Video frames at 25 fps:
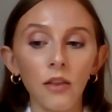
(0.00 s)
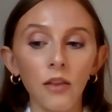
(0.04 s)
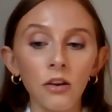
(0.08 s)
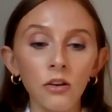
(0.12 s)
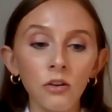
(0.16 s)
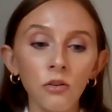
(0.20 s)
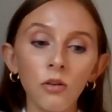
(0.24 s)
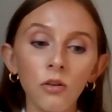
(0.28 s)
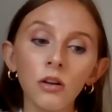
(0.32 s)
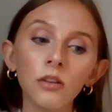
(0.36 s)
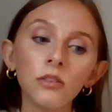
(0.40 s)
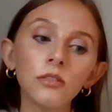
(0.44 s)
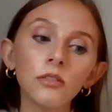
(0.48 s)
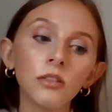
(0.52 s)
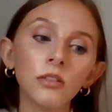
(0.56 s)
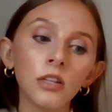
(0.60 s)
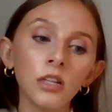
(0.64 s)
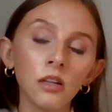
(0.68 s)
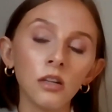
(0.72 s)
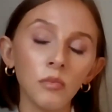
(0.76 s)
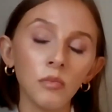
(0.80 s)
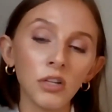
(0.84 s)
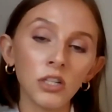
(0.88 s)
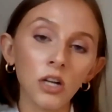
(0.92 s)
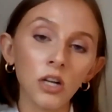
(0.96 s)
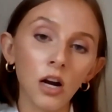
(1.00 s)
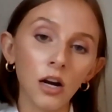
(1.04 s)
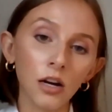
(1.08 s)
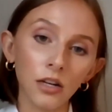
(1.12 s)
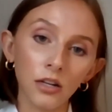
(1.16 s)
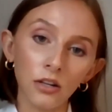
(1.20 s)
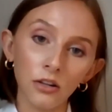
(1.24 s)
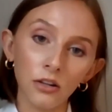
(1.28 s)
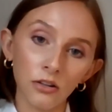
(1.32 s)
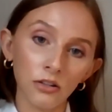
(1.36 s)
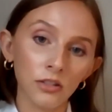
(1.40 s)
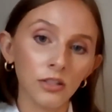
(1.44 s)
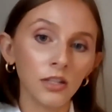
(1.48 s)
And then you also need to be
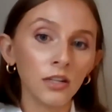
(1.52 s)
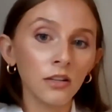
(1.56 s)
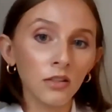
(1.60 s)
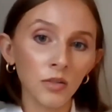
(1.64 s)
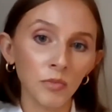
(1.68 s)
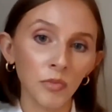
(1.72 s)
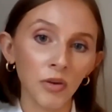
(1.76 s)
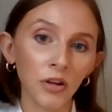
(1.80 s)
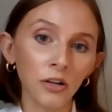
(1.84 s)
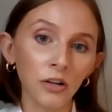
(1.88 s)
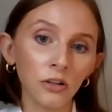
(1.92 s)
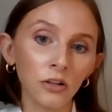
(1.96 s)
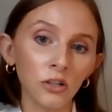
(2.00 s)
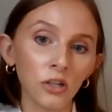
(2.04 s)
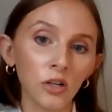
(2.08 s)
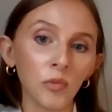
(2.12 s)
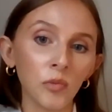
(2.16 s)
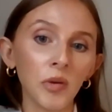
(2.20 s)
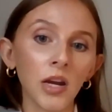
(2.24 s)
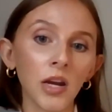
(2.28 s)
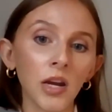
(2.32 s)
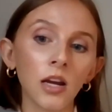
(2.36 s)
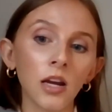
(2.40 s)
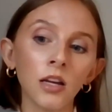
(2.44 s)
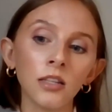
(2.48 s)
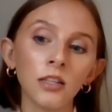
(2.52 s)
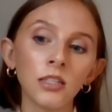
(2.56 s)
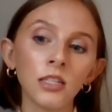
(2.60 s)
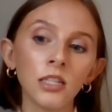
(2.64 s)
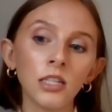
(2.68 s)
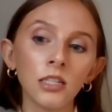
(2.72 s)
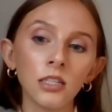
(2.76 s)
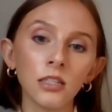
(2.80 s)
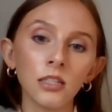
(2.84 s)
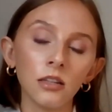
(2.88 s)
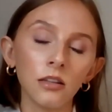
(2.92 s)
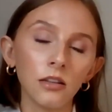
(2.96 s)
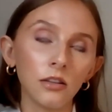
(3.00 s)
talking to your sales manager, because
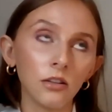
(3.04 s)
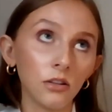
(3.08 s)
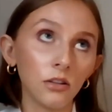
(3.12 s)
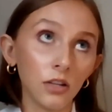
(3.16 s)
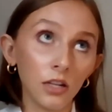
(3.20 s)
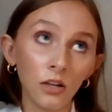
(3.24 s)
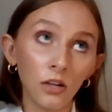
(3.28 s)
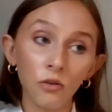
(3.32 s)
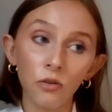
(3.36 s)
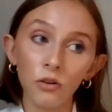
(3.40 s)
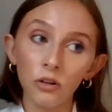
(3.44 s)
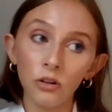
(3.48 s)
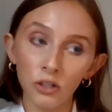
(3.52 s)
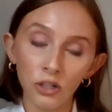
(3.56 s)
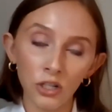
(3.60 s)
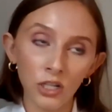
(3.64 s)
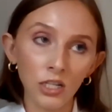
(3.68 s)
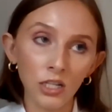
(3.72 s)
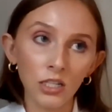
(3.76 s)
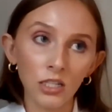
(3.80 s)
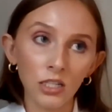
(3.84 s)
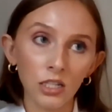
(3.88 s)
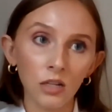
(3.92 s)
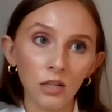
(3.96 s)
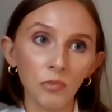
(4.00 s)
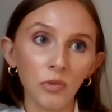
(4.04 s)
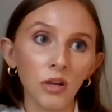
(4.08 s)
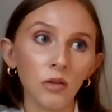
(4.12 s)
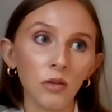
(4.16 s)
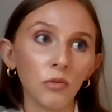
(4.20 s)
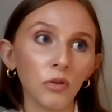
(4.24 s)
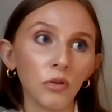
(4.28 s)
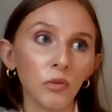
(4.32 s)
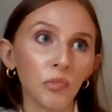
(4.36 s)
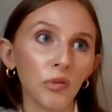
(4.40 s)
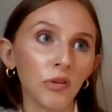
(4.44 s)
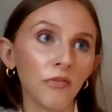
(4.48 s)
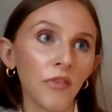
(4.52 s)
he or she is going to be
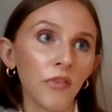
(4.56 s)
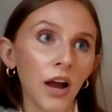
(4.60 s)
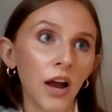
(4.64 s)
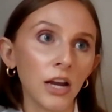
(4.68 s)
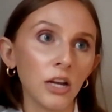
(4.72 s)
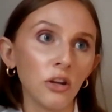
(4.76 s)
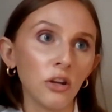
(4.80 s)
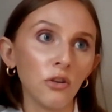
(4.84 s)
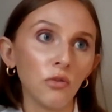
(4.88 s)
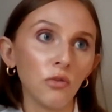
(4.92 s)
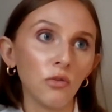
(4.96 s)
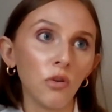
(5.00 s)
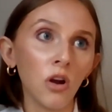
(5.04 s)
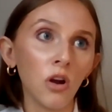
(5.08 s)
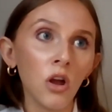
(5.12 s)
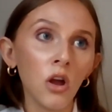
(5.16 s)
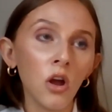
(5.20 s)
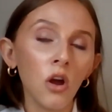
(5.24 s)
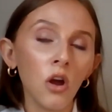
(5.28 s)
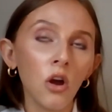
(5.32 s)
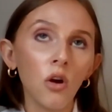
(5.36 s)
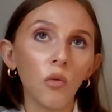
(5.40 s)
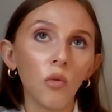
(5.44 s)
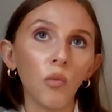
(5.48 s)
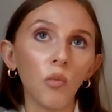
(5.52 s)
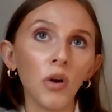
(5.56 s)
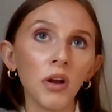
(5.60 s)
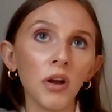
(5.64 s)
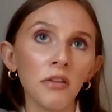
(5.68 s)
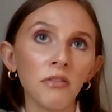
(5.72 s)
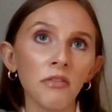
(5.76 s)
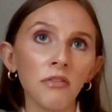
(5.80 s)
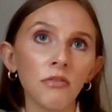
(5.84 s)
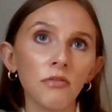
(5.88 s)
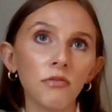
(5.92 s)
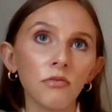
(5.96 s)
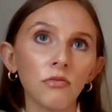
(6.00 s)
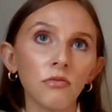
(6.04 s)
able to provide you
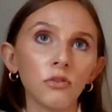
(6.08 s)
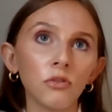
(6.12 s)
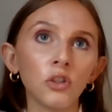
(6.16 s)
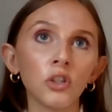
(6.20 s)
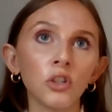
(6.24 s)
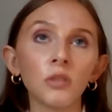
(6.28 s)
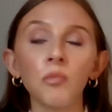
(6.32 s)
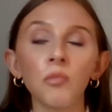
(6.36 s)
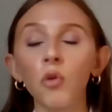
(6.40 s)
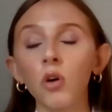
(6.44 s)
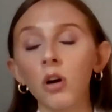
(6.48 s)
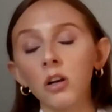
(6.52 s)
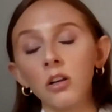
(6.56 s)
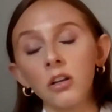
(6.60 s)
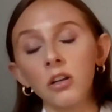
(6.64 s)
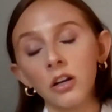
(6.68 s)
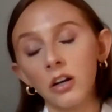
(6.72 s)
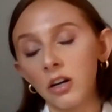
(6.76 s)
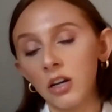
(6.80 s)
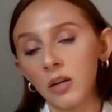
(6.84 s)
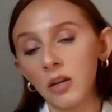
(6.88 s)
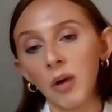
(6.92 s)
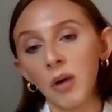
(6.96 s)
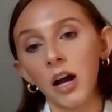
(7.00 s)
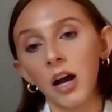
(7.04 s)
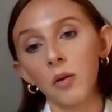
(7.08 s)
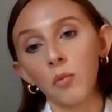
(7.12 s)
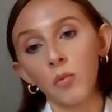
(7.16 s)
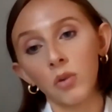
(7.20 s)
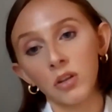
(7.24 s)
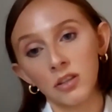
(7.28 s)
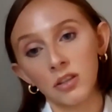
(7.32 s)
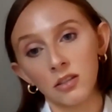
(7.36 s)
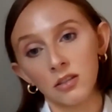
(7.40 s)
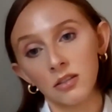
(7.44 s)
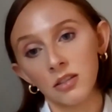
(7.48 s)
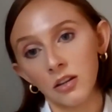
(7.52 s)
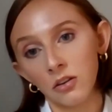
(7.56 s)
with just more clarity behind
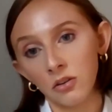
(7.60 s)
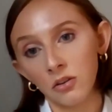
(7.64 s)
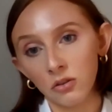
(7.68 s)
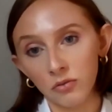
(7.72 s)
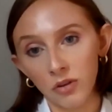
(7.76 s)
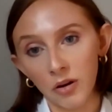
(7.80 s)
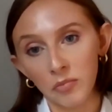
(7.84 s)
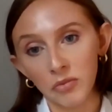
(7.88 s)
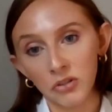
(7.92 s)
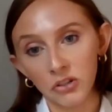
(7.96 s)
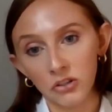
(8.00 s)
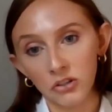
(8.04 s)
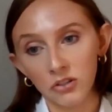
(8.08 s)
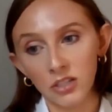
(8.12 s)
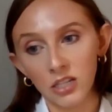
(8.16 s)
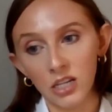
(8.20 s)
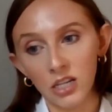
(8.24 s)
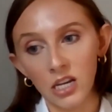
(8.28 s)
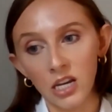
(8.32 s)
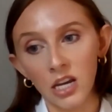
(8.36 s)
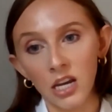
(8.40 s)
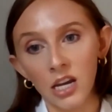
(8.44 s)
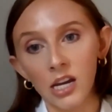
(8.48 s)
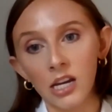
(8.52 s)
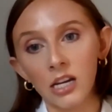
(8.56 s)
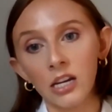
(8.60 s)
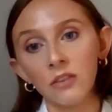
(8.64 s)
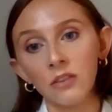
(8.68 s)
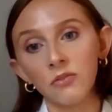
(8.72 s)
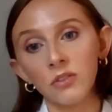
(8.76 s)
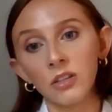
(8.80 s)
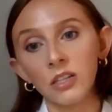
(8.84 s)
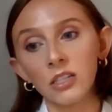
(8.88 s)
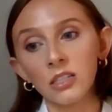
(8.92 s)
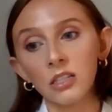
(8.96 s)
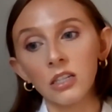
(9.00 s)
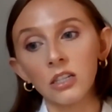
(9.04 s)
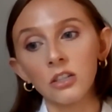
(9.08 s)
what the sales reps are seeing and
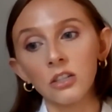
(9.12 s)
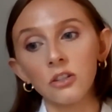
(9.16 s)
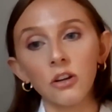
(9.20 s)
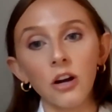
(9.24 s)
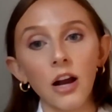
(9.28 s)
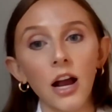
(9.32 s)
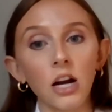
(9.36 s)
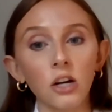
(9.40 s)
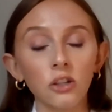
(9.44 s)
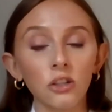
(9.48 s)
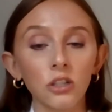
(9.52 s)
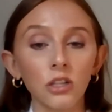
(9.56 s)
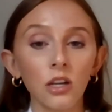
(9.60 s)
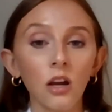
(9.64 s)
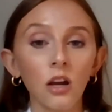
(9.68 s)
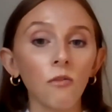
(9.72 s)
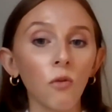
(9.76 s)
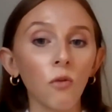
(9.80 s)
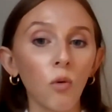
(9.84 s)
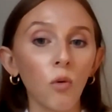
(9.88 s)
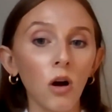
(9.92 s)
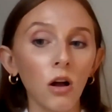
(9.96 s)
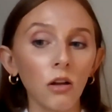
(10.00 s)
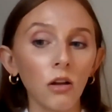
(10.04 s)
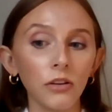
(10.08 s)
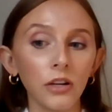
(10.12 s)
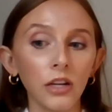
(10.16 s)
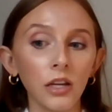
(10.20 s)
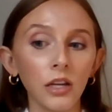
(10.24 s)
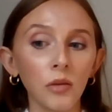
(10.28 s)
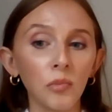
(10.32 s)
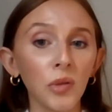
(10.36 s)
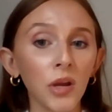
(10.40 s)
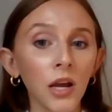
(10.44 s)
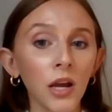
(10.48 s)
if these leads are actually of quality.